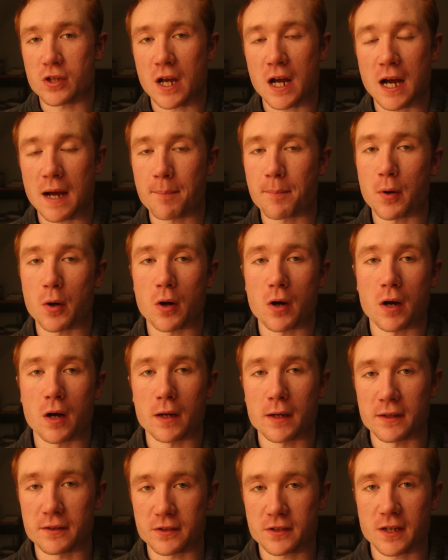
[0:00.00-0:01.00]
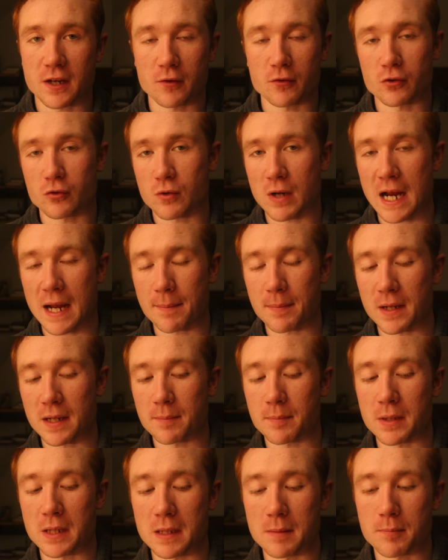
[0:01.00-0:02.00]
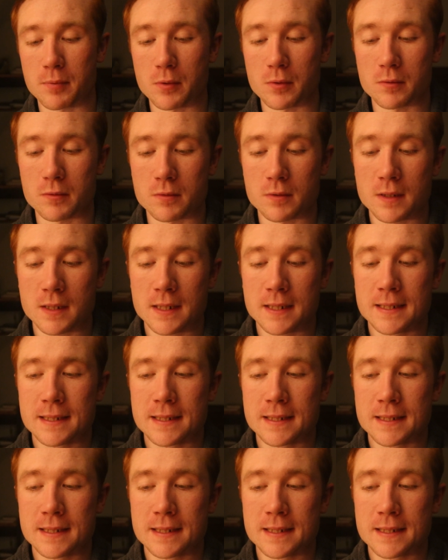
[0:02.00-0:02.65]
hop on and scare the crap out of people.